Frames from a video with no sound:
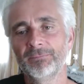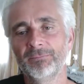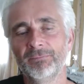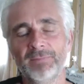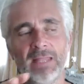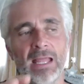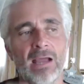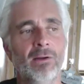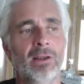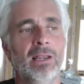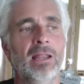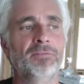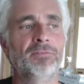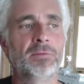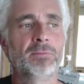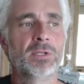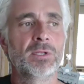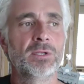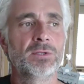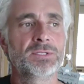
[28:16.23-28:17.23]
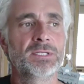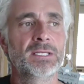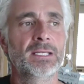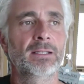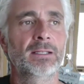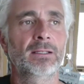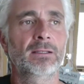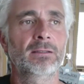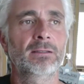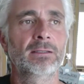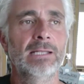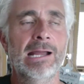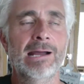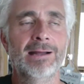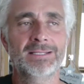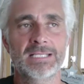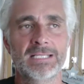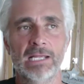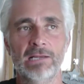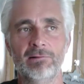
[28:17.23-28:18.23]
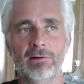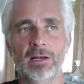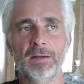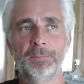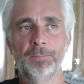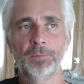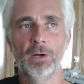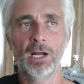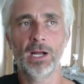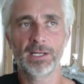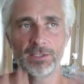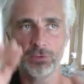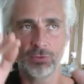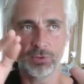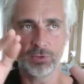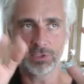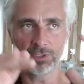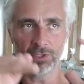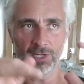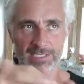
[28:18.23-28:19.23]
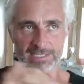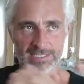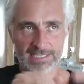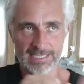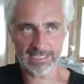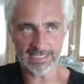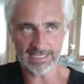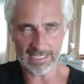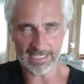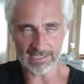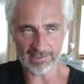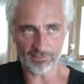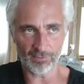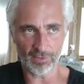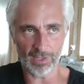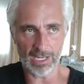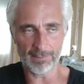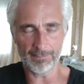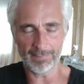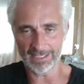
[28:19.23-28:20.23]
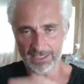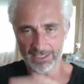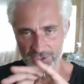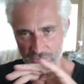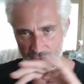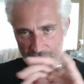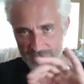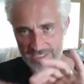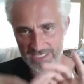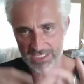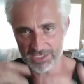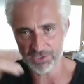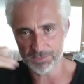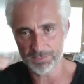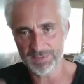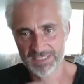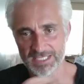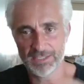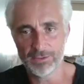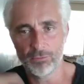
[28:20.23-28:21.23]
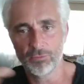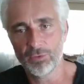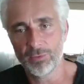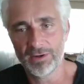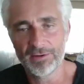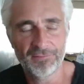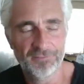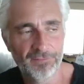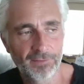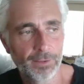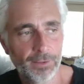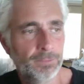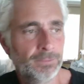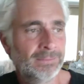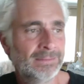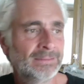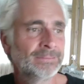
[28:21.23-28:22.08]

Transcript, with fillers: Now I love the music. Now I take great pride in organising it and getting it right and making sure it's 100% all the way through.